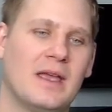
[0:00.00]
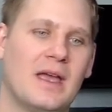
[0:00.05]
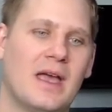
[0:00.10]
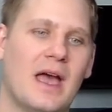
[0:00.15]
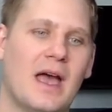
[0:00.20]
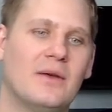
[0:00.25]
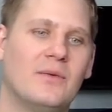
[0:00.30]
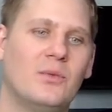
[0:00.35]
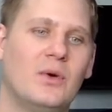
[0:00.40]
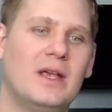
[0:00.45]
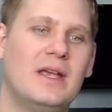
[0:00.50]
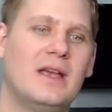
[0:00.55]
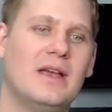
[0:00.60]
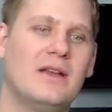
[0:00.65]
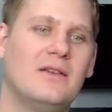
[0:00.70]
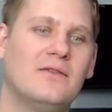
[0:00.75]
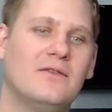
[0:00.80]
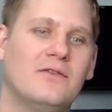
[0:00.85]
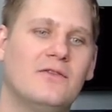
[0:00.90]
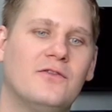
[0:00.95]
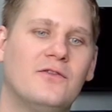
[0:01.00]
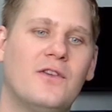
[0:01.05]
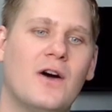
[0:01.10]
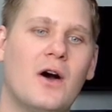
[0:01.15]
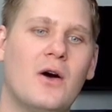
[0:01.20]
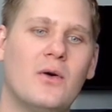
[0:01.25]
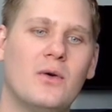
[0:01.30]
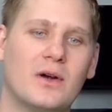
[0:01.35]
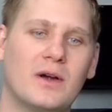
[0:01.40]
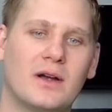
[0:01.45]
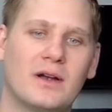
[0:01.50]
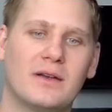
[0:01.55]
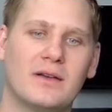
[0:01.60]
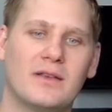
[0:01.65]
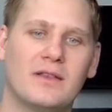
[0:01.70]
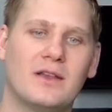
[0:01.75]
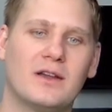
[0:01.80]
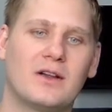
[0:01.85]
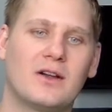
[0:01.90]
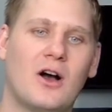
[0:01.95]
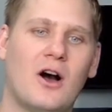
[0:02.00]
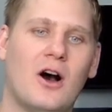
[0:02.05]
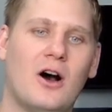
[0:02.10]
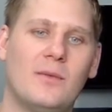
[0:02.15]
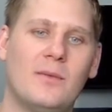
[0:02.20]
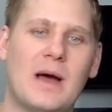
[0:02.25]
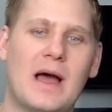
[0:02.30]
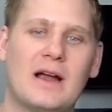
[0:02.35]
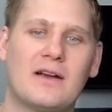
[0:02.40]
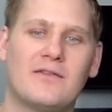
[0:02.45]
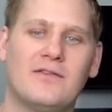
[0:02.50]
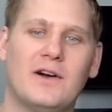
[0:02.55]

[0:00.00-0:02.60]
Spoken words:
and we invoke the callback